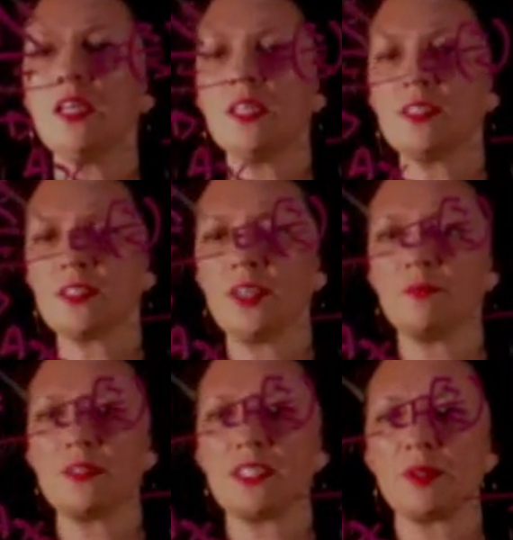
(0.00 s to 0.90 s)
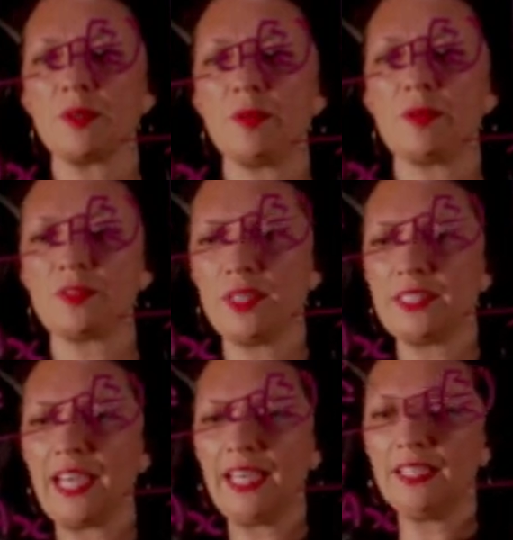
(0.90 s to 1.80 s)
So some of the moments around
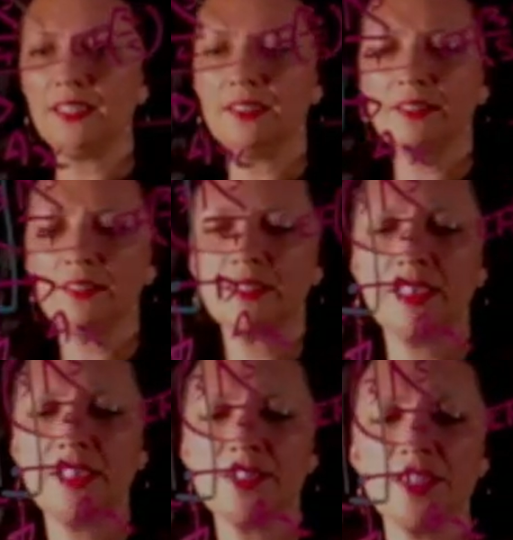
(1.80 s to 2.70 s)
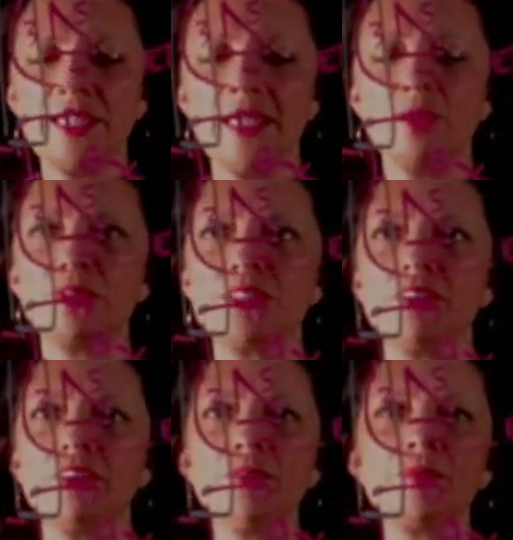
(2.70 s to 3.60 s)
A is going to equal 0.